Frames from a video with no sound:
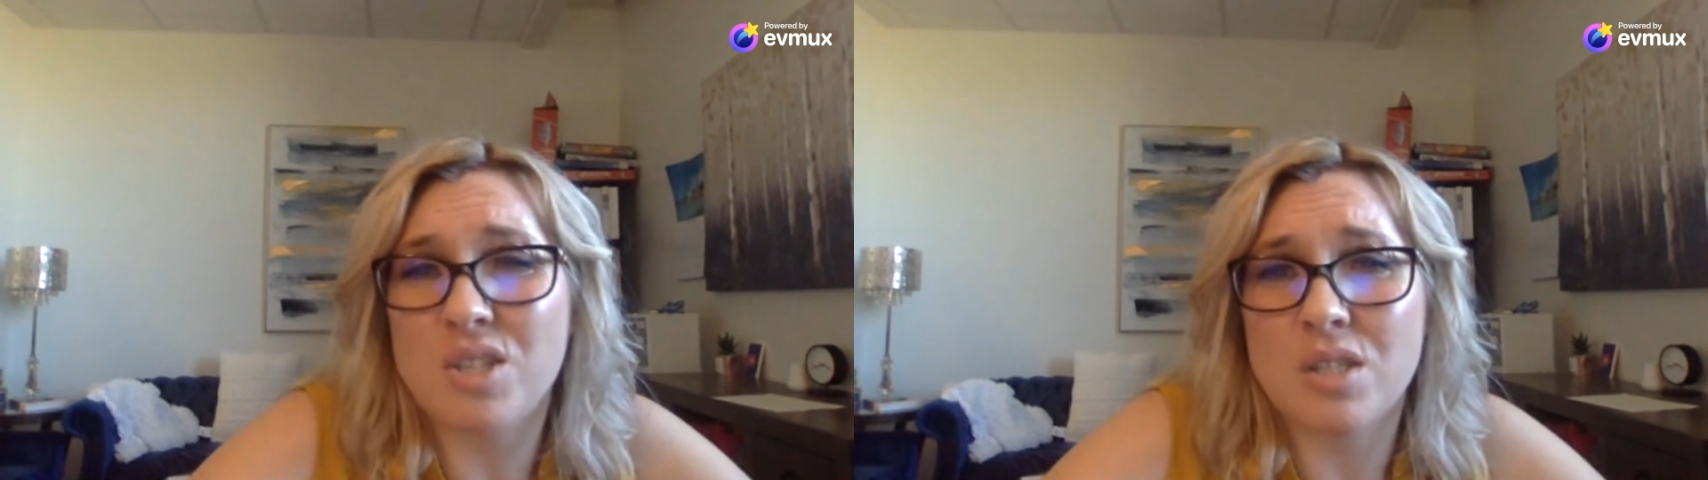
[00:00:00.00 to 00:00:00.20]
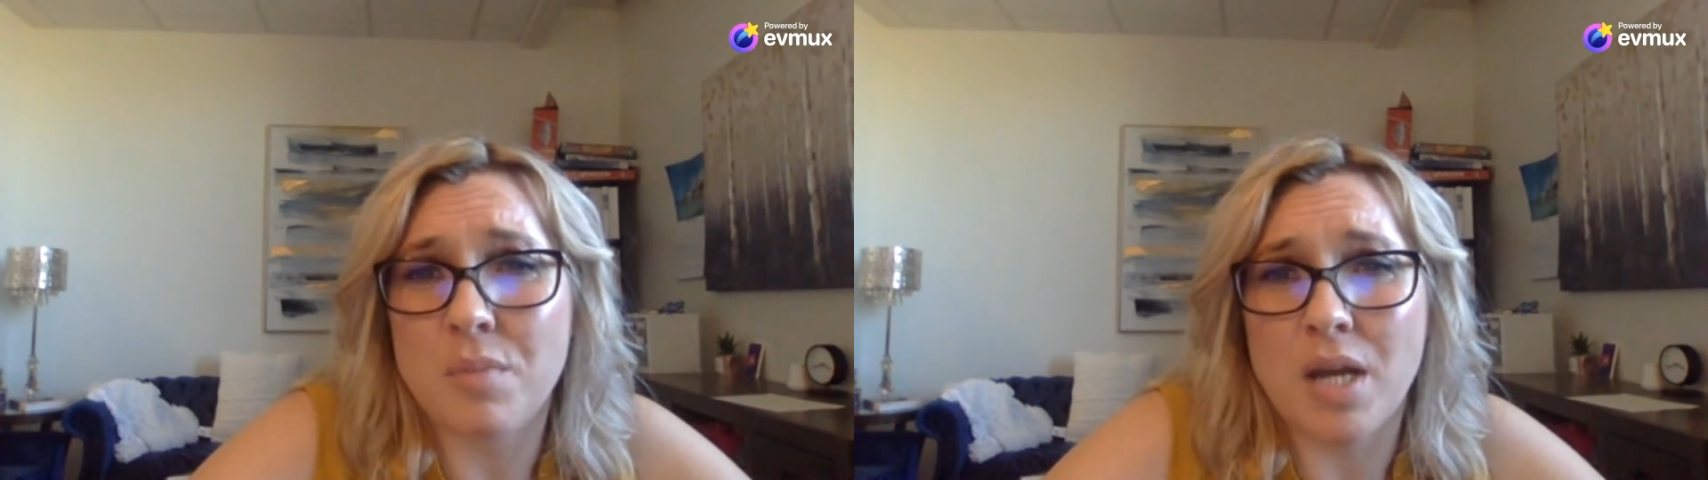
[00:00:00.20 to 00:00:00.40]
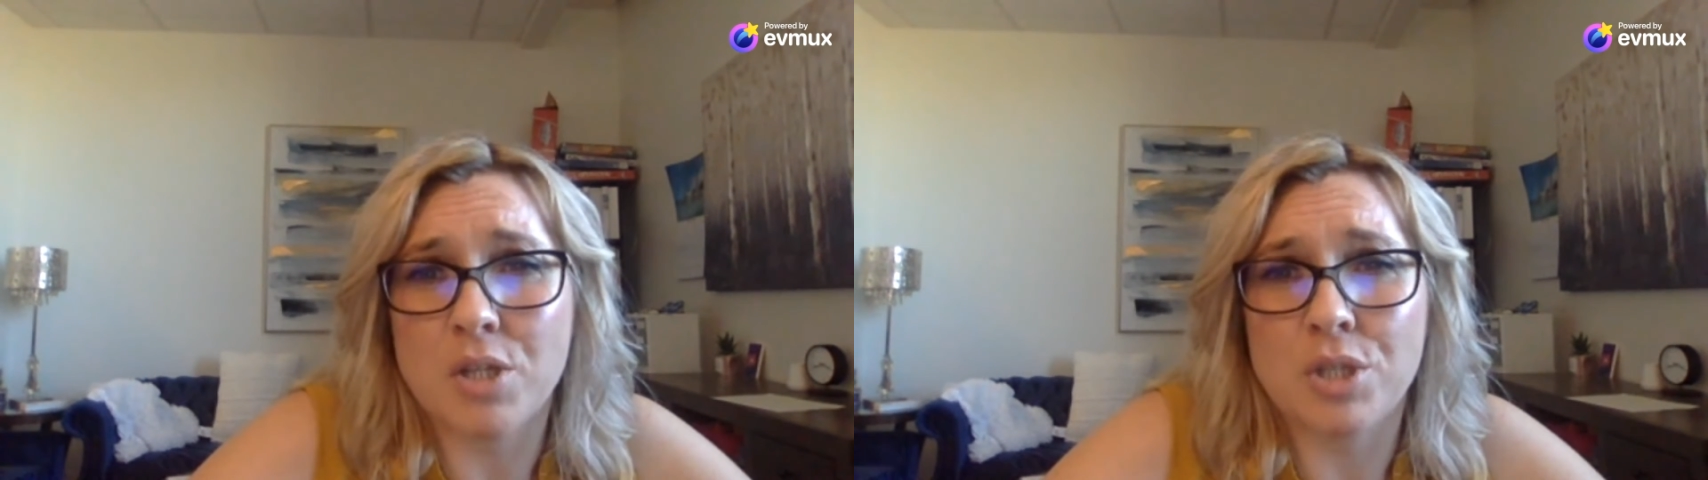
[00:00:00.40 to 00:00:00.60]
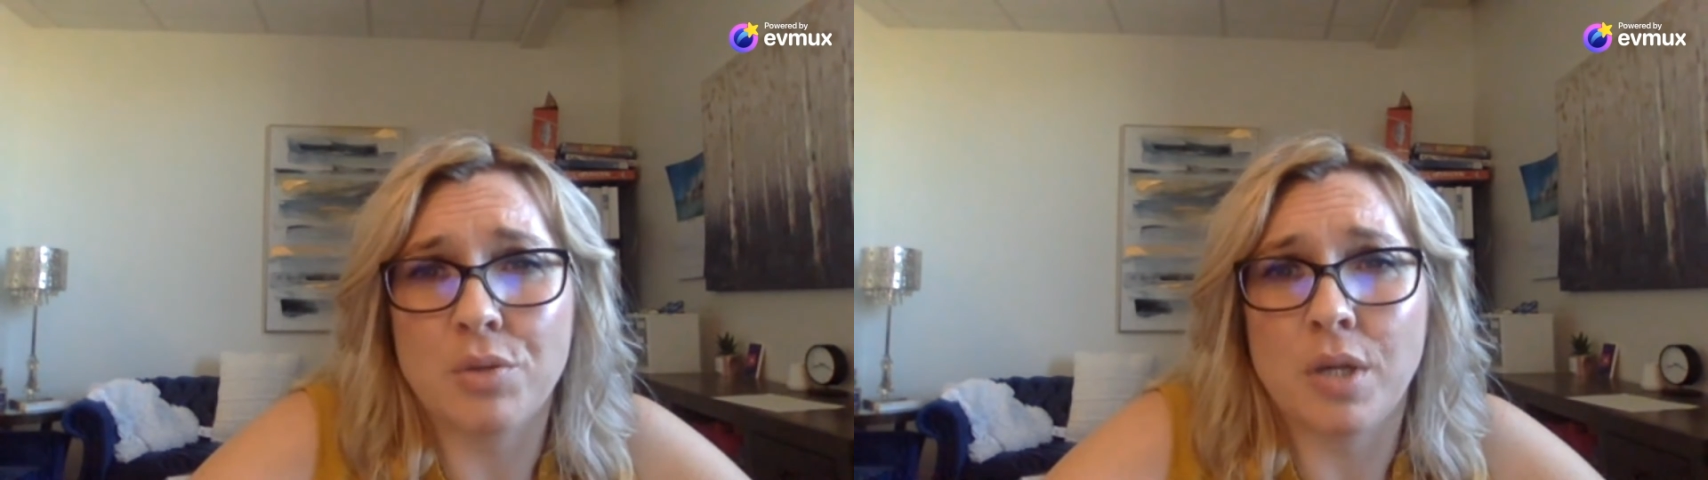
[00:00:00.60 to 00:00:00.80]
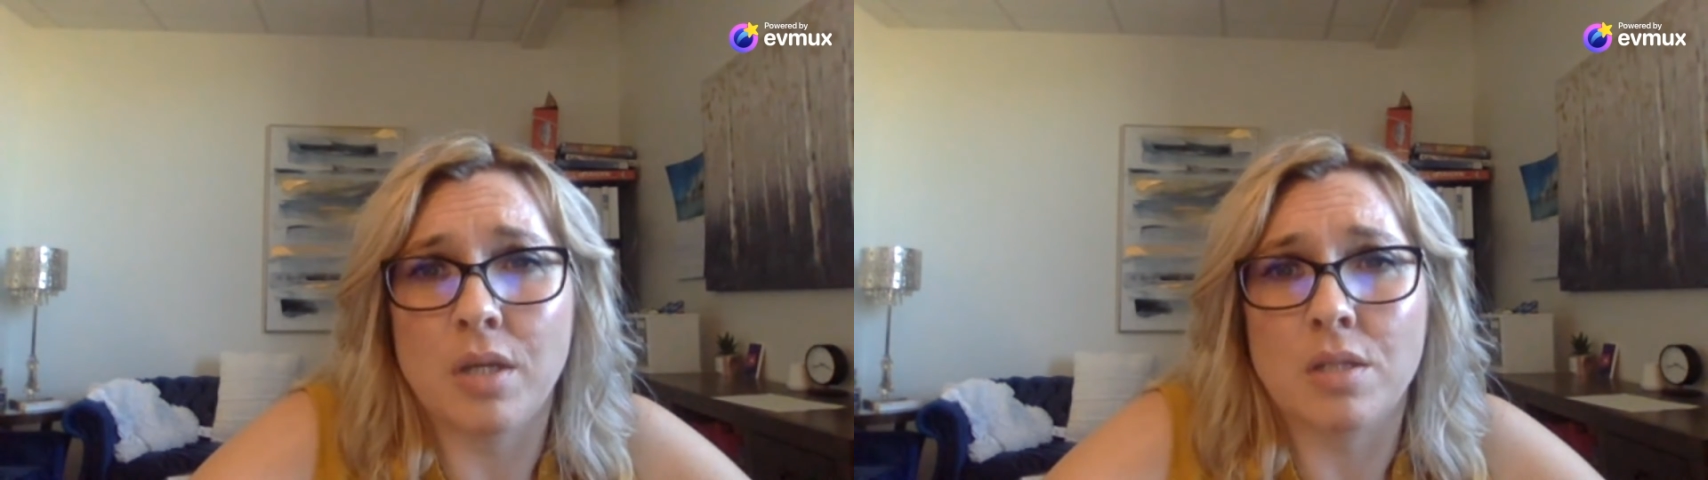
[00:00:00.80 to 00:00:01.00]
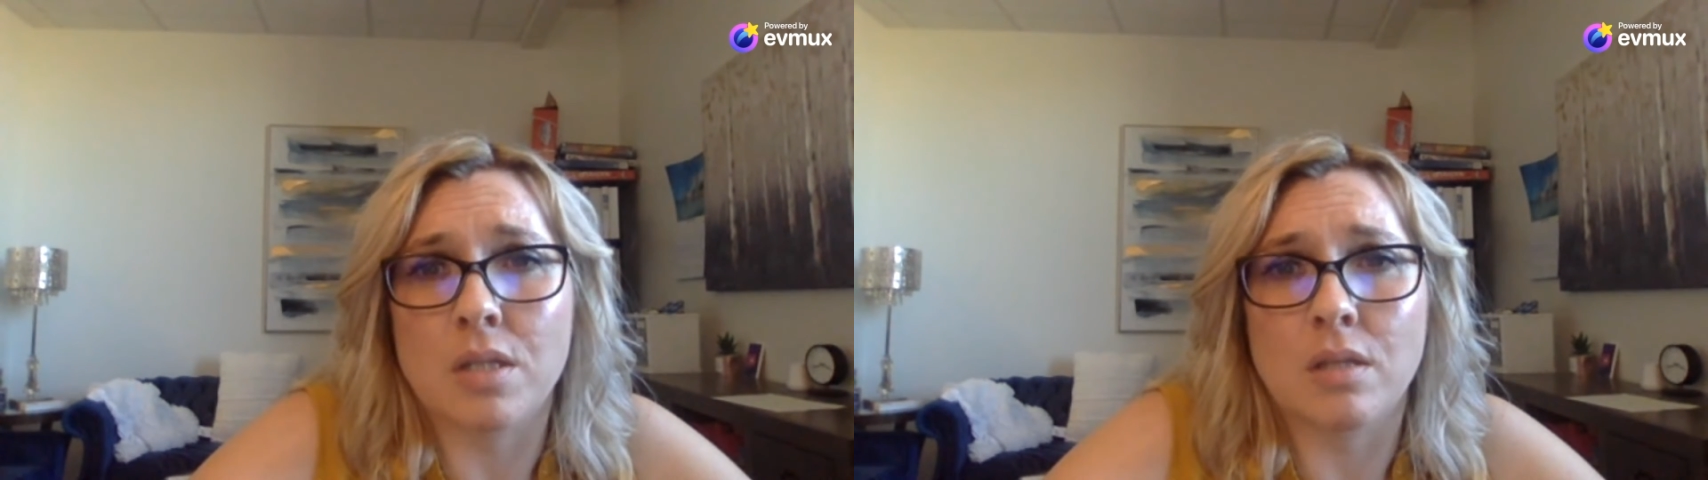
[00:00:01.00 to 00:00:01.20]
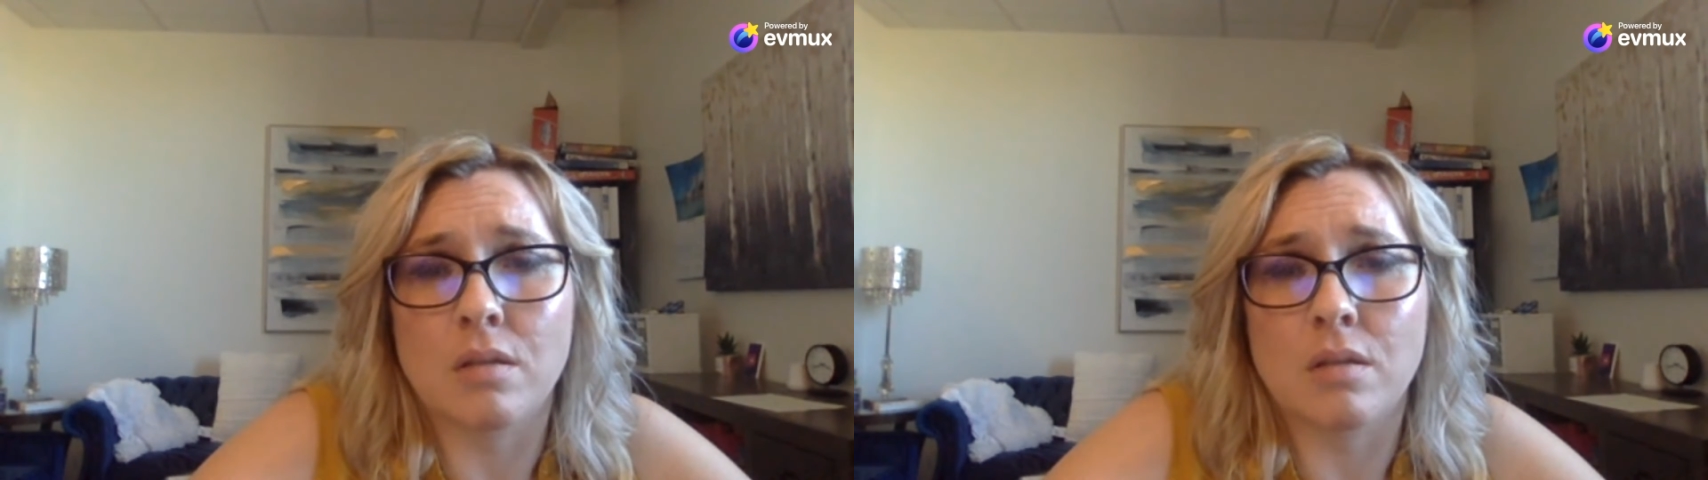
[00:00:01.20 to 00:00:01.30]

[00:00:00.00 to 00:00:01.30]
just mass shootings.